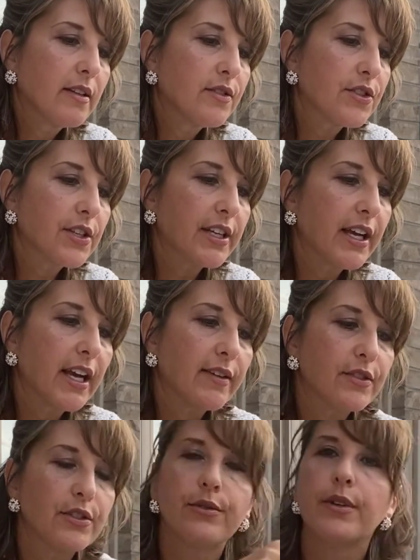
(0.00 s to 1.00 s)
just going to
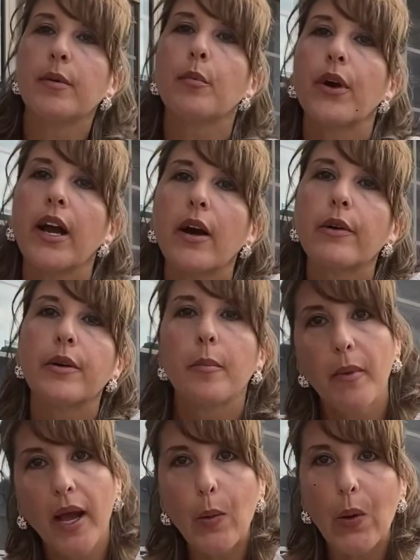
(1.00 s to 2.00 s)
have to do him proud
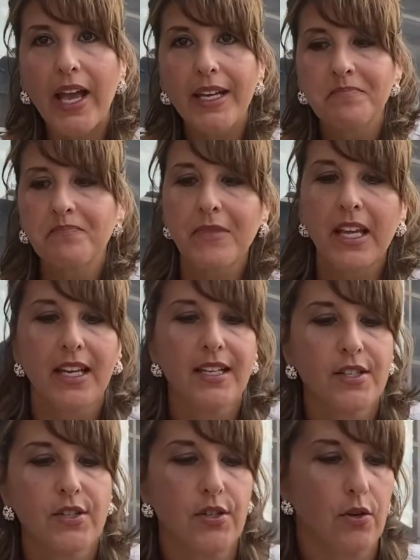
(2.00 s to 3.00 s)
my way.
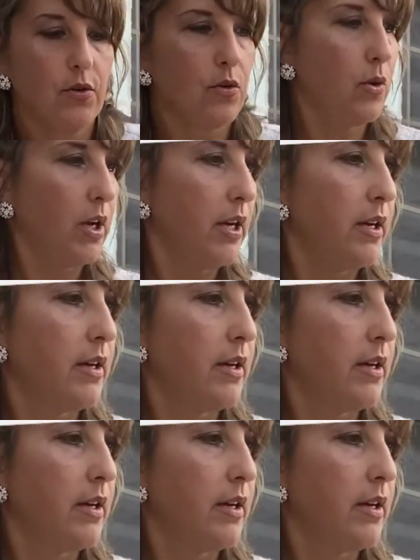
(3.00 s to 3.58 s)
So